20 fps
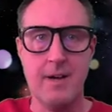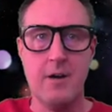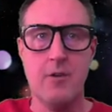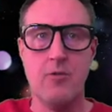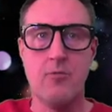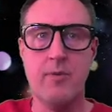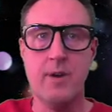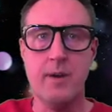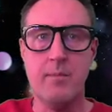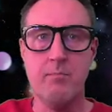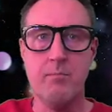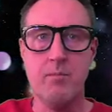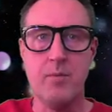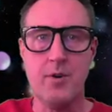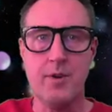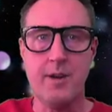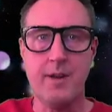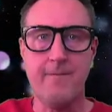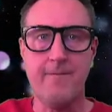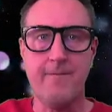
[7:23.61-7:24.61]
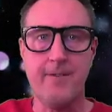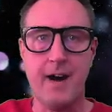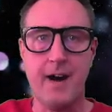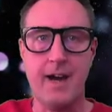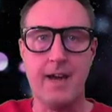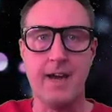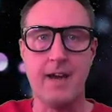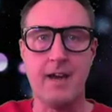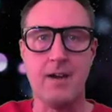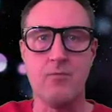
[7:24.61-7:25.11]
We
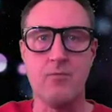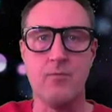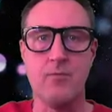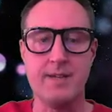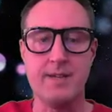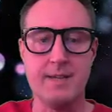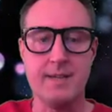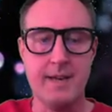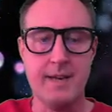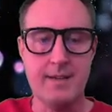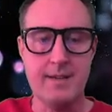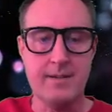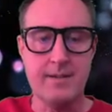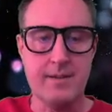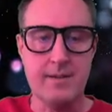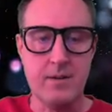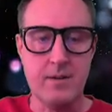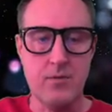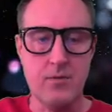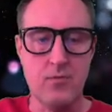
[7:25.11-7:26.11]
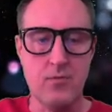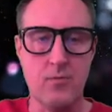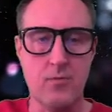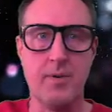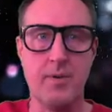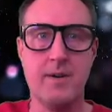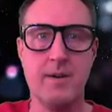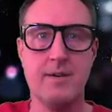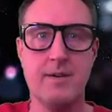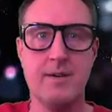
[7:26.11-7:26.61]
modifying within the loop
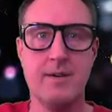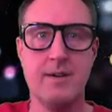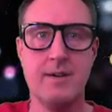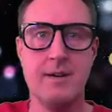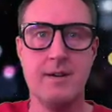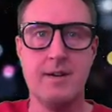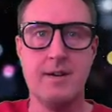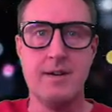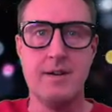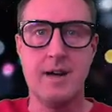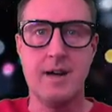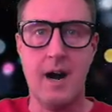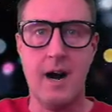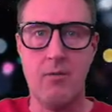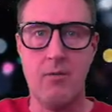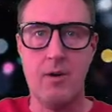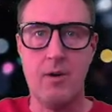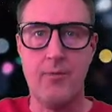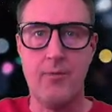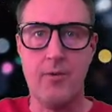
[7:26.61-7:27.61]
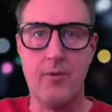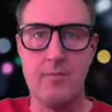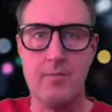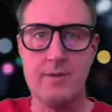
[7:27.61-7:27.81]
our format